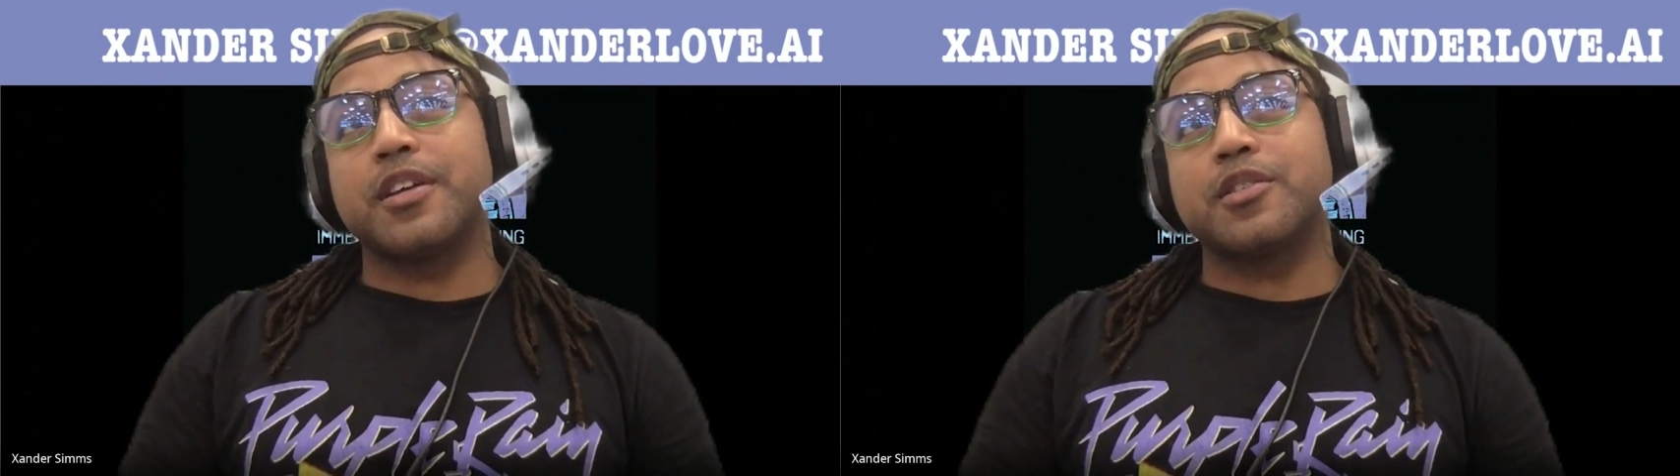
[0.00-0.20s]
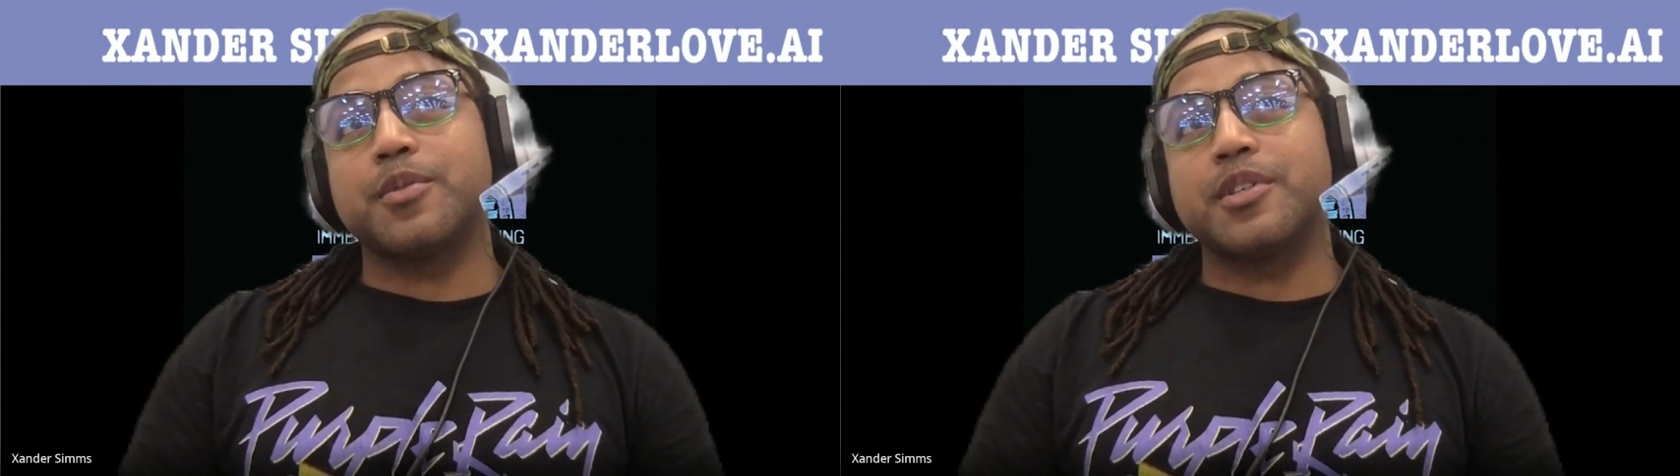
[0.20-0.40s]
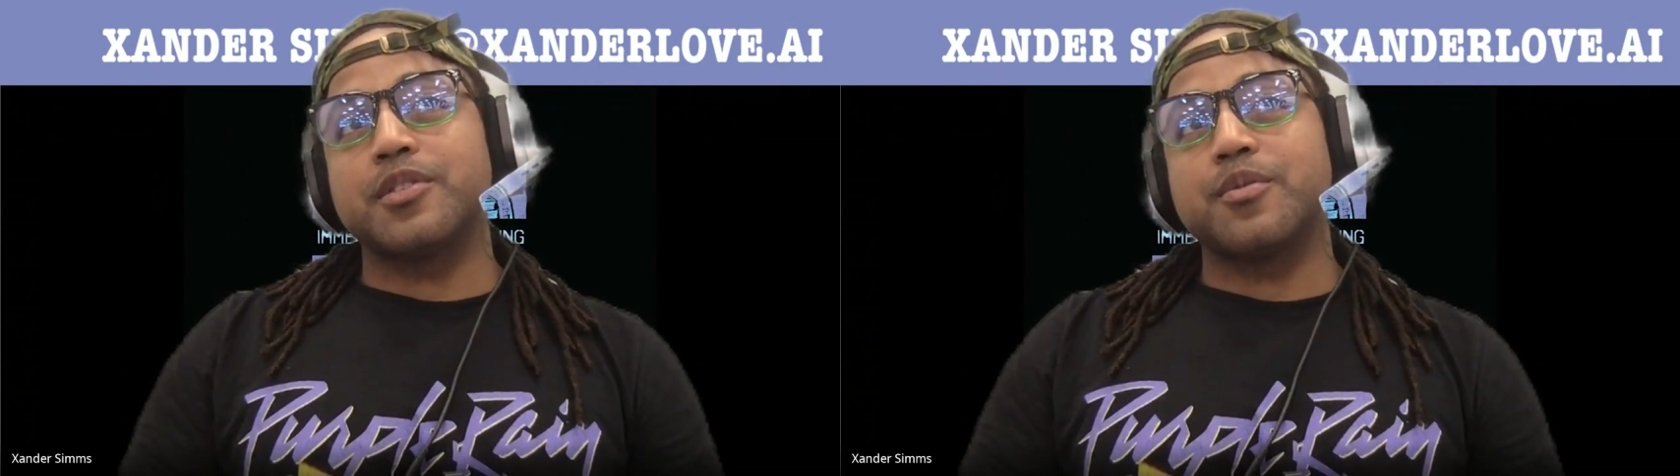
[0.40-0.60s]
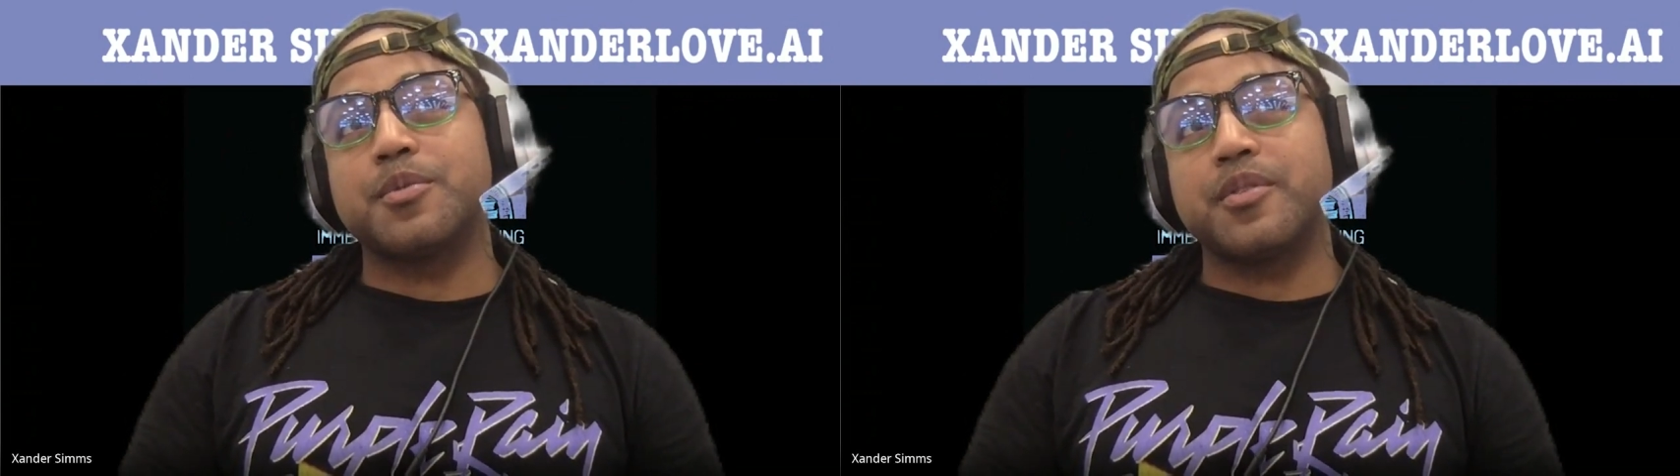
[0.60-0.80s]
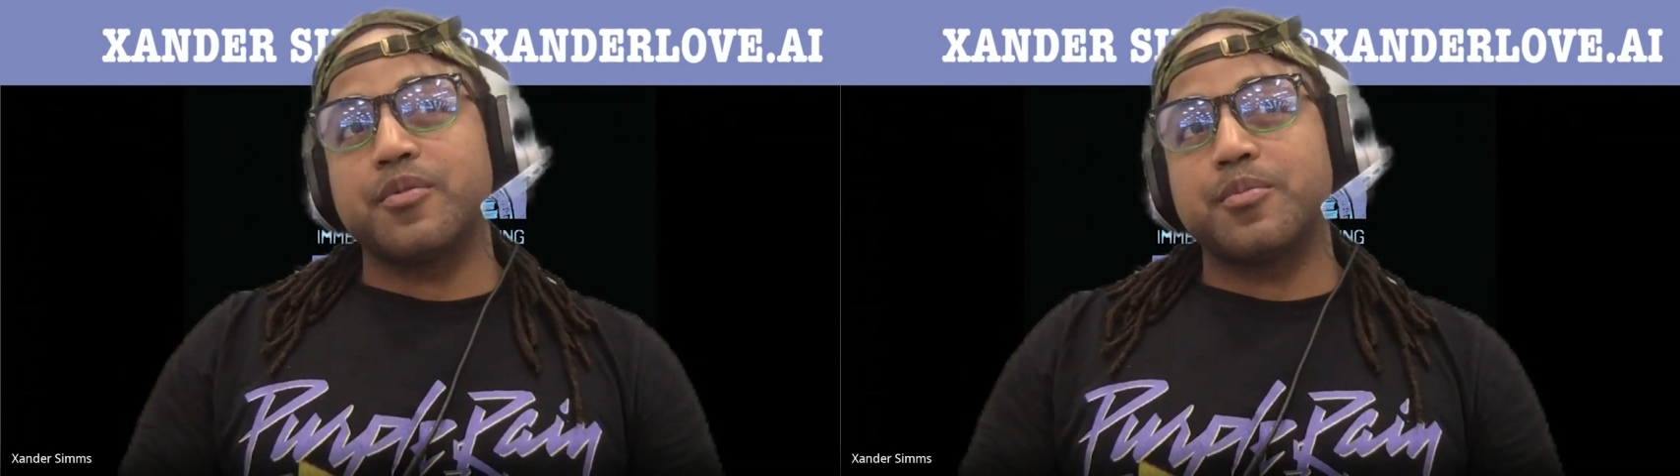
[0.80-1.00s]
expressing from a
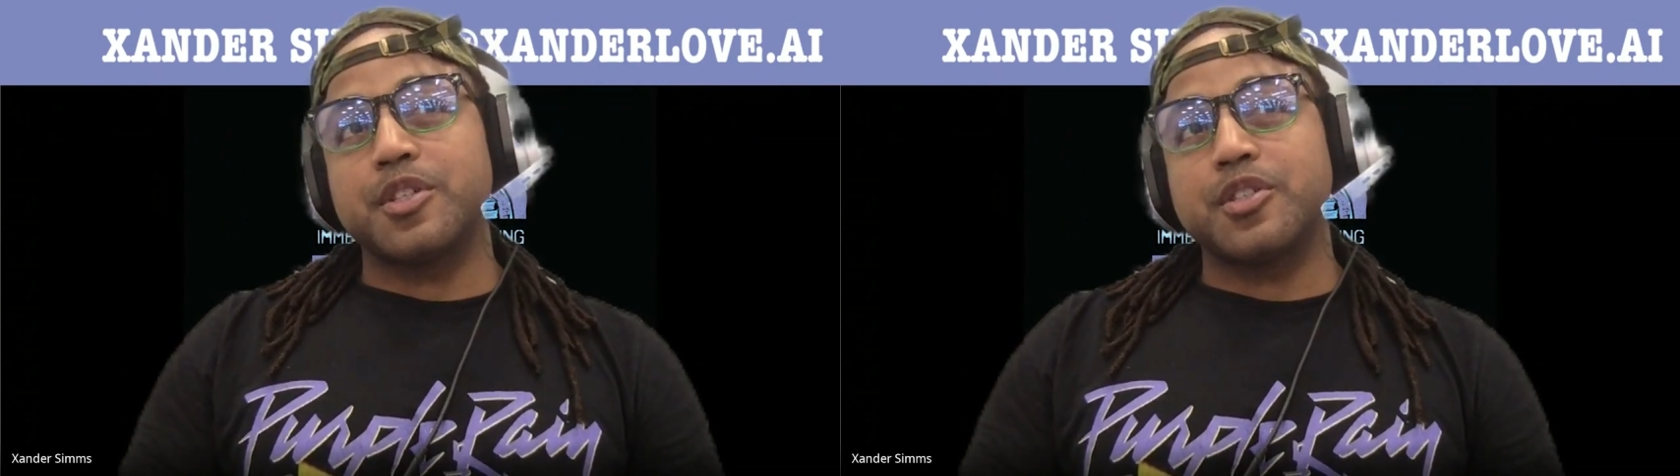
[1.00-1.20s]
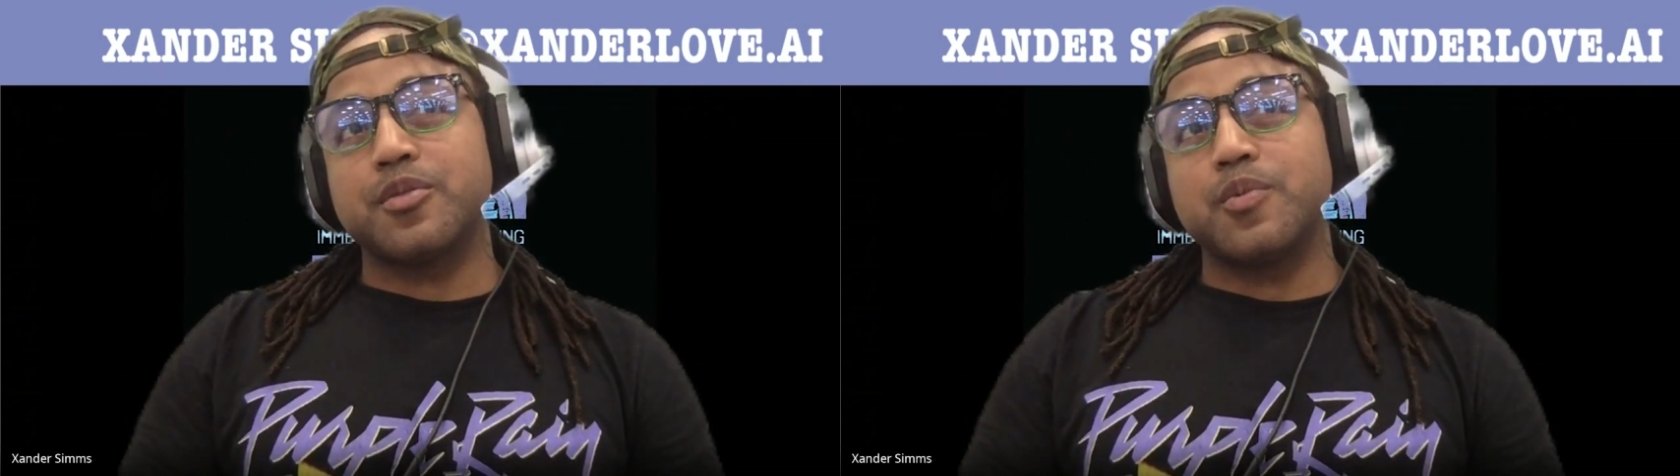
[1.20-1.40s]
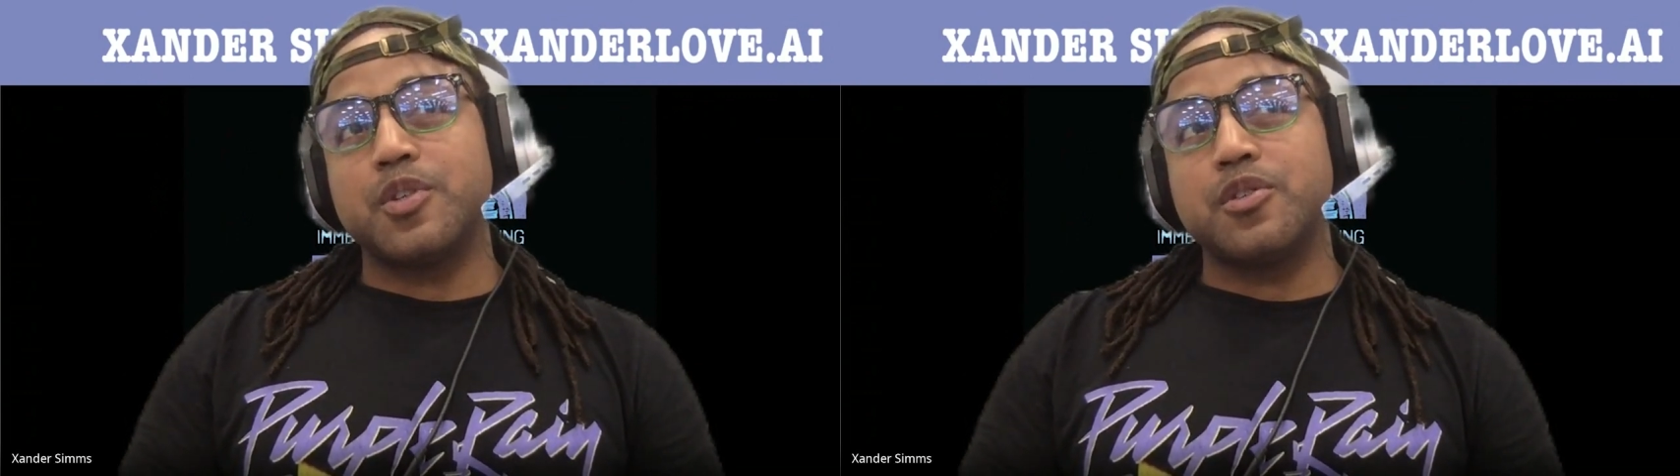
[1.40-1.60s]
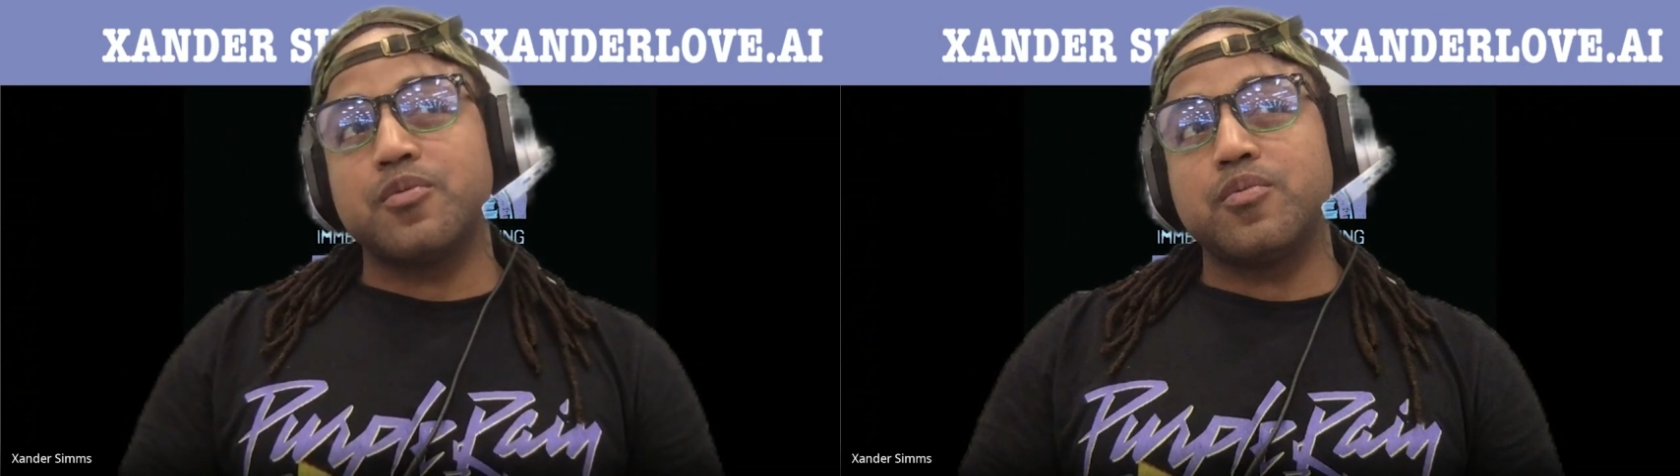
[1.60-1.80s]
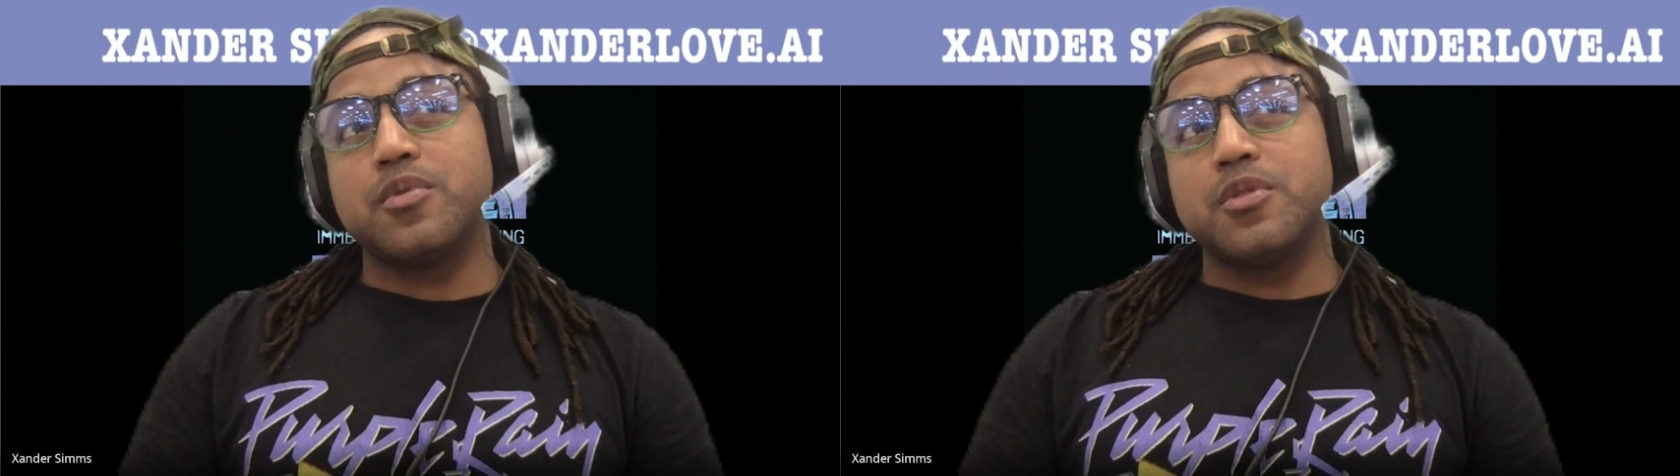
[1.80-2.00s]
different place than when
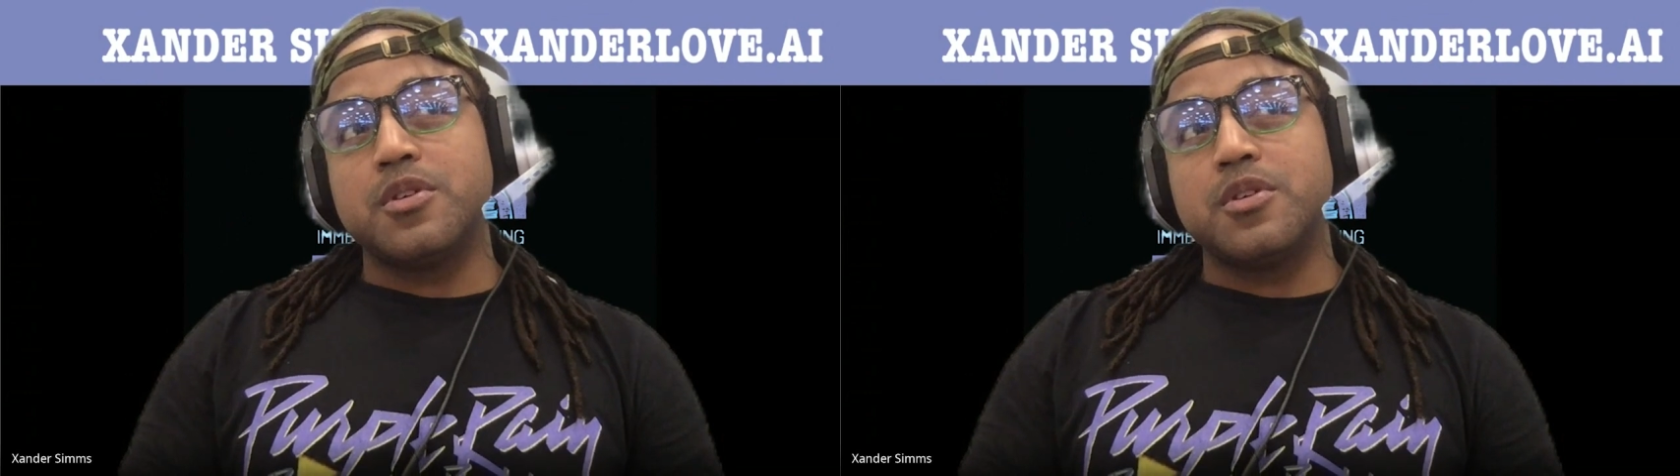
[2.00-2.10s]
you